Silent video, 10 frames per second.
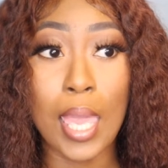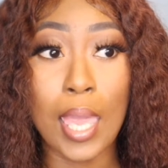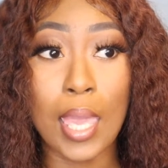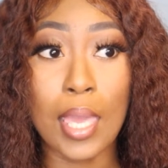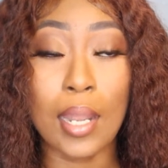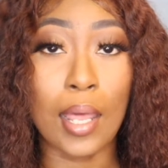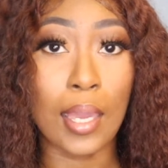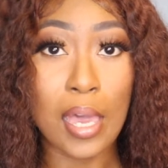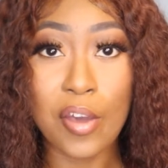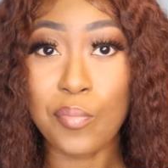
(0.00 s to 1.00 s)
and like
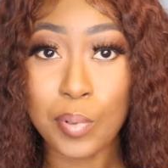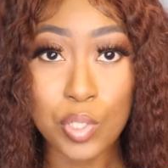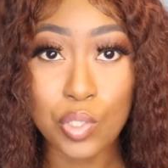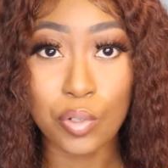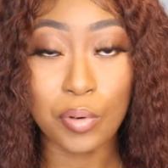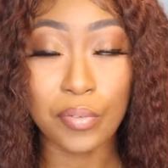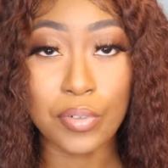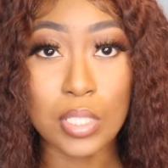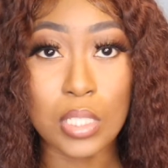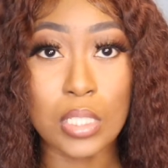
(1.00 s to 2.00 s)
I have personal
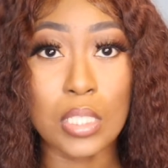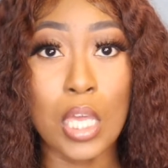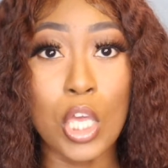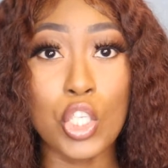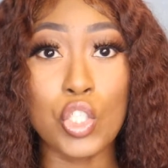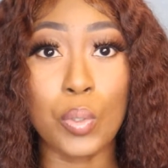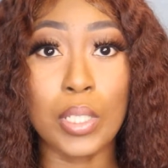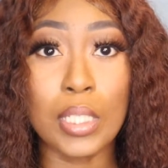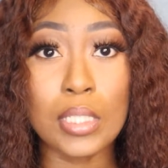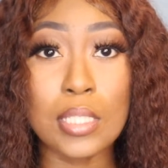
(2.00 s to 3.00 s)
references. So
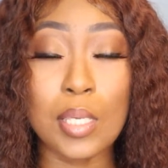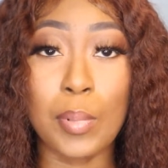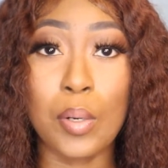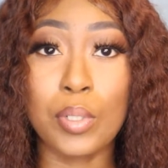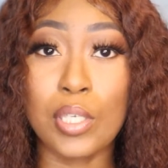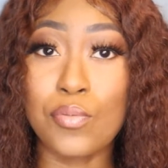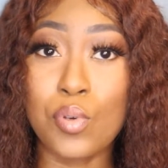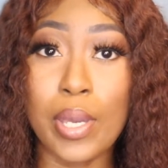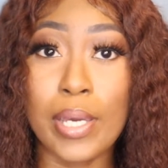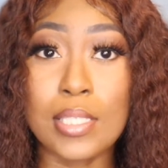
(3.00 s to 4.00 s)
another tip I would give
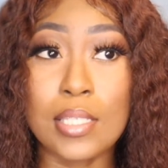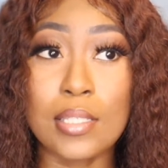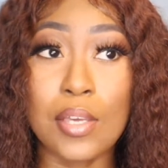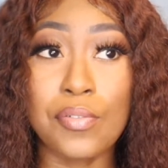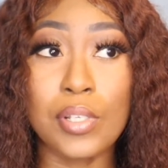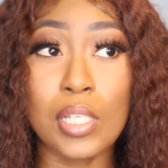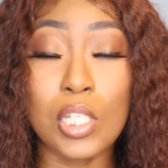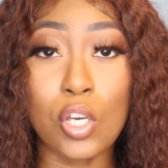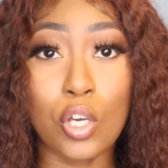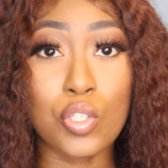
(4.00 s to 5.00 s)
you guys is
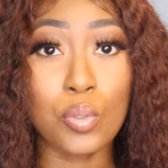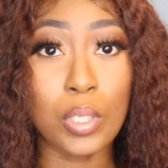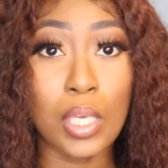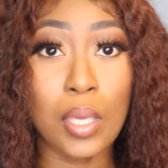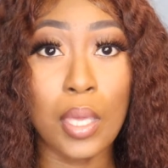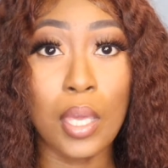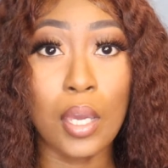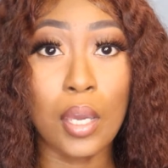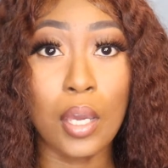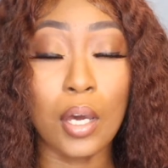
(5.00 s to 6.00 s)
definitely also get
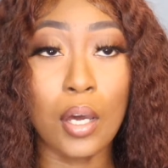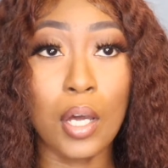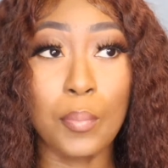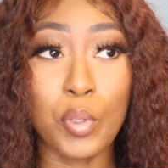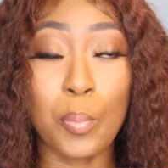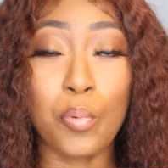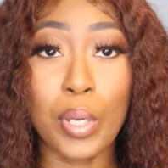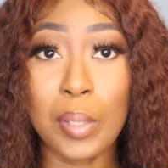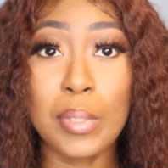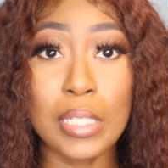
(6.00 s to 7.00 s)
your
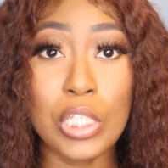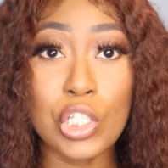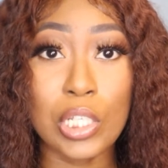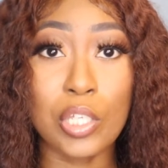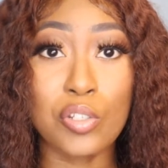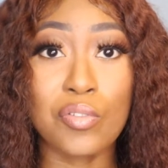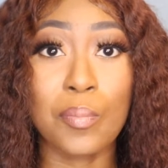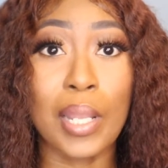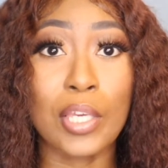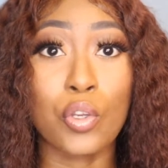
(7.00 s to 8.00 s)
recommendation letters
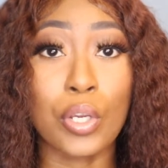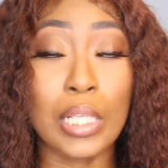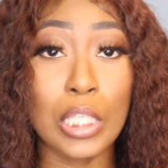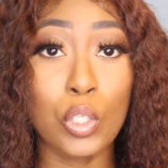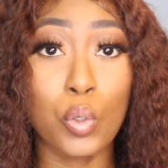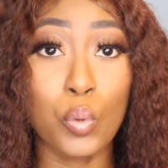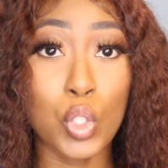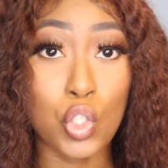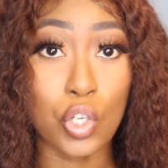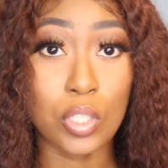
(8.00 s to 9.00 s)
from like your clinical
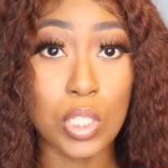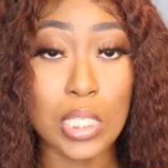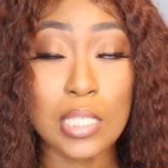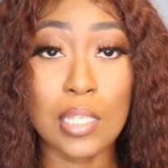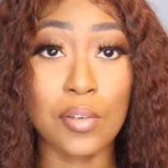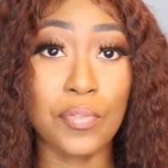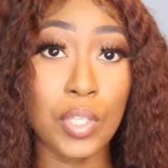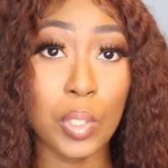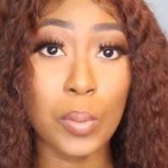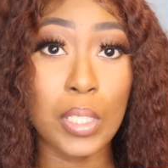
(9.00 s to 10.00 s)
instructors instead of
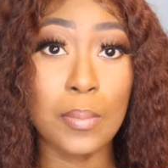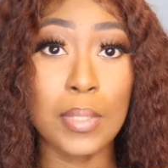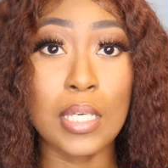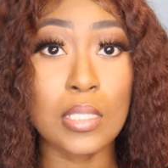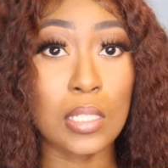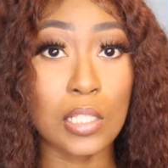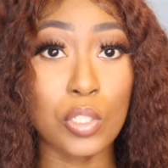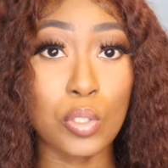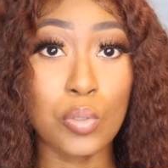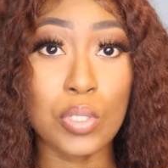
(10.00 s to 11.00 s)
theory, because in
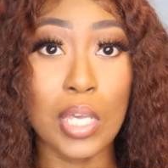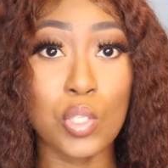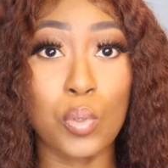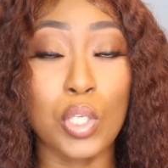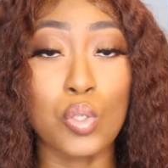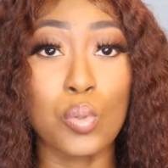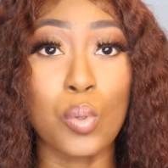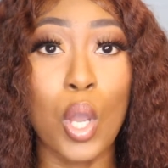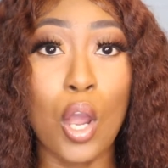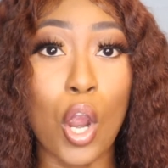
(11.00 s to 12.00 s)
clinicals, that's where
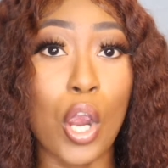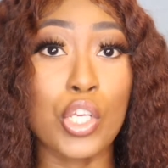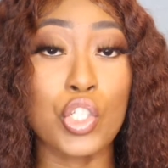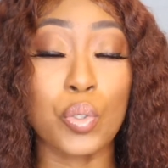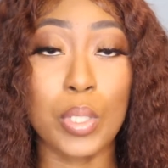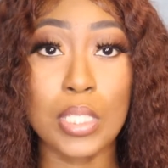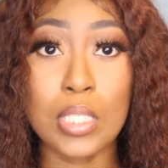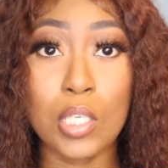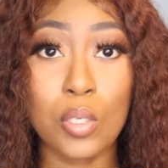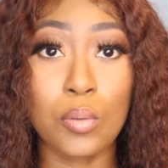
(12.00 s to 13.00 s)
you are showing
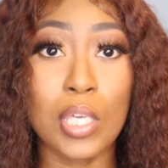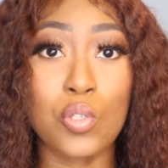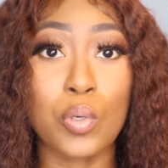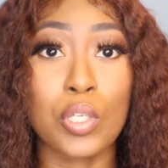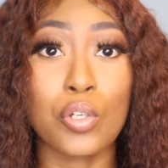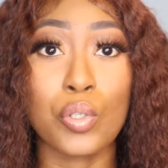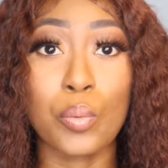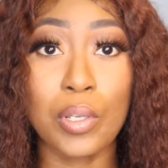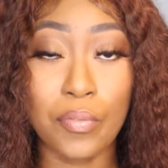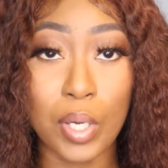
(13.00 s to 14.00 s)
skill, that's where you're
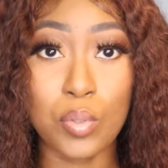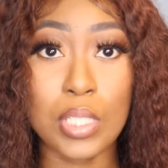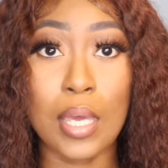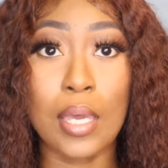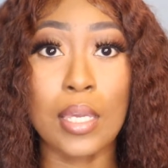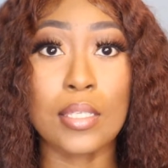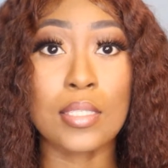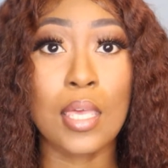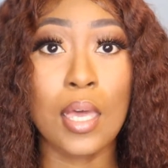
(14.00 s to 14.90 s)
doing the vital signs,